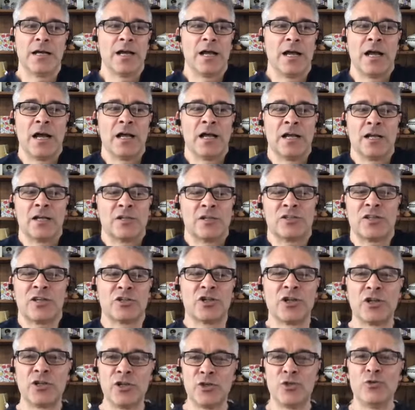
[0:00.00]
uh, such
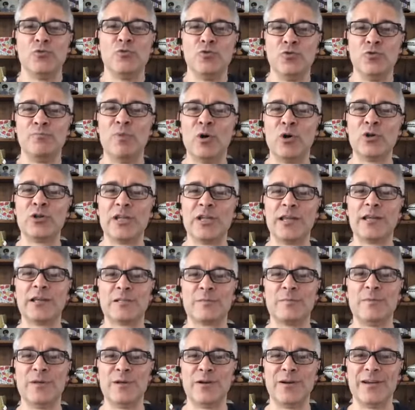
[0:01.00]
a huge body
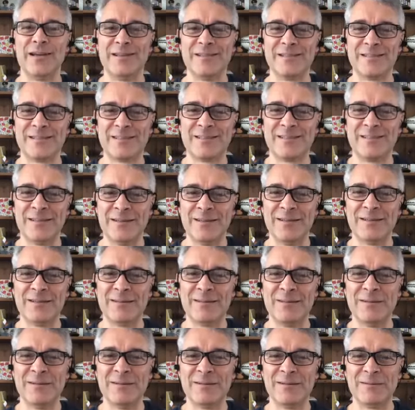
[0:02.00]
experience that
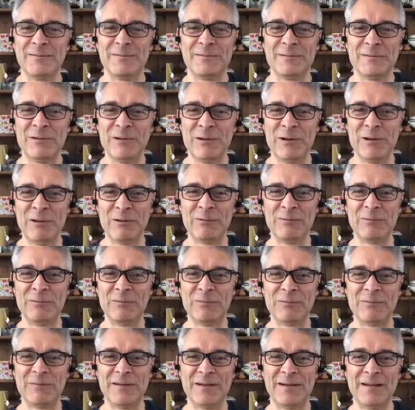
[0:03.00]
that you know
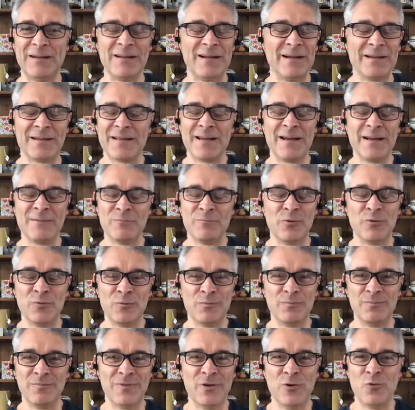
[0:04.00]
I, I i will
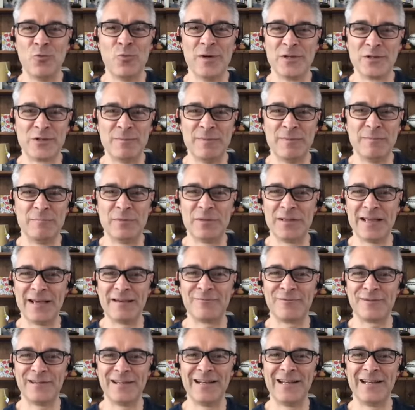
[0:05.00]
always remember that
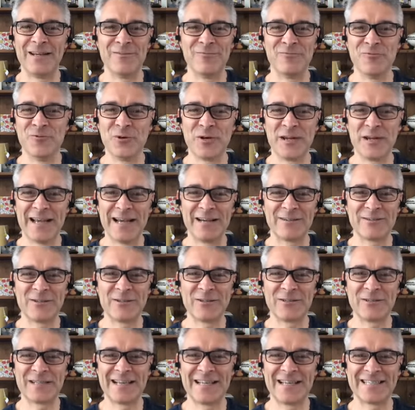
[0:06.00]
feeling of walking out
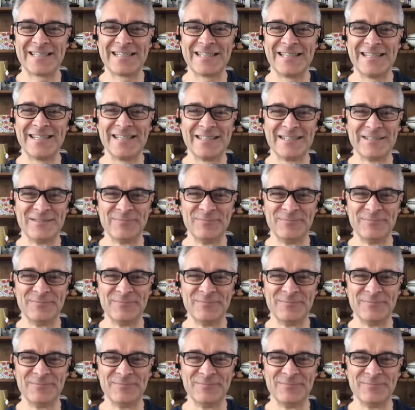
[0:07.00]
onto that stage